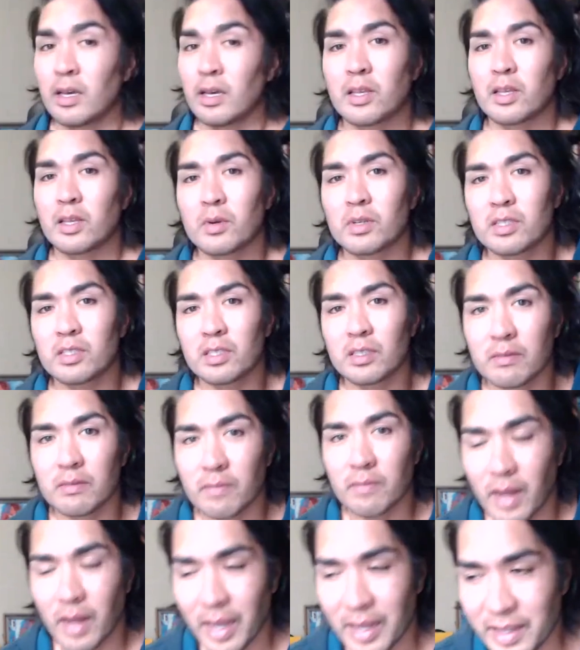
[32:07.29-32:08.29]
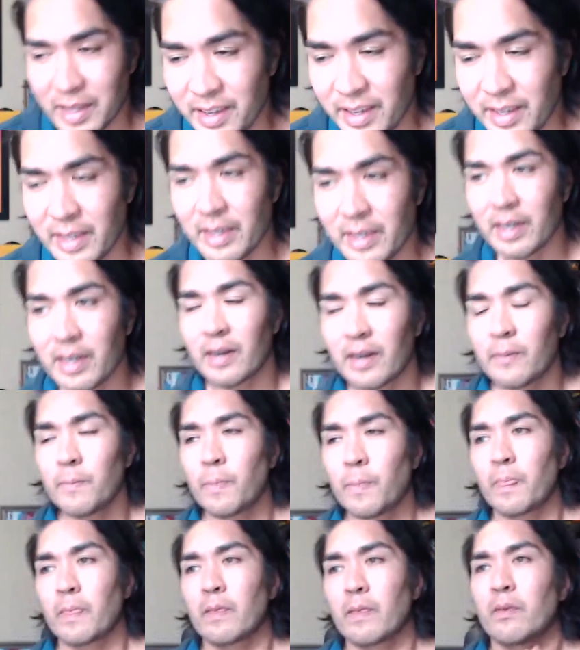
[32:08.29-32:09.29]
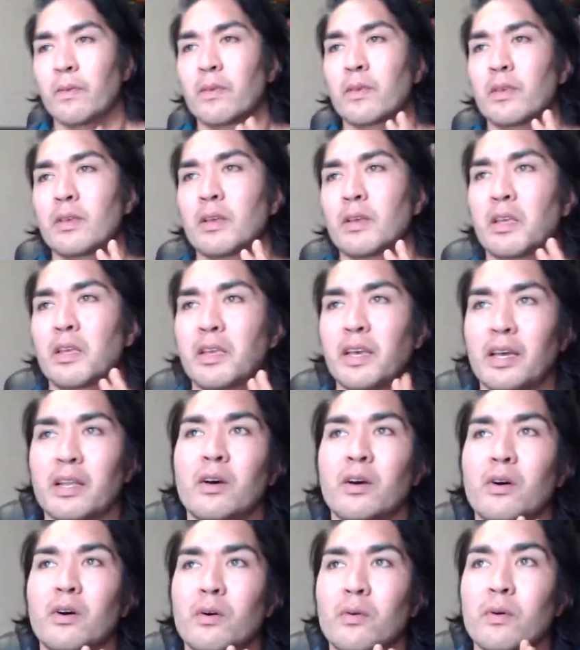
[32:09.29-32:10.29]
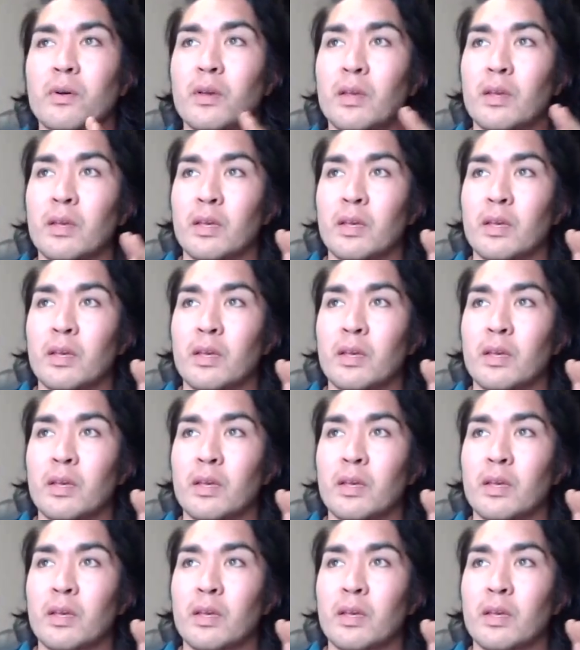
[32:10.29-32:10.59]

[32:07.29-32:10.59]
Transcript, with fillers: There was some IKEA ghetto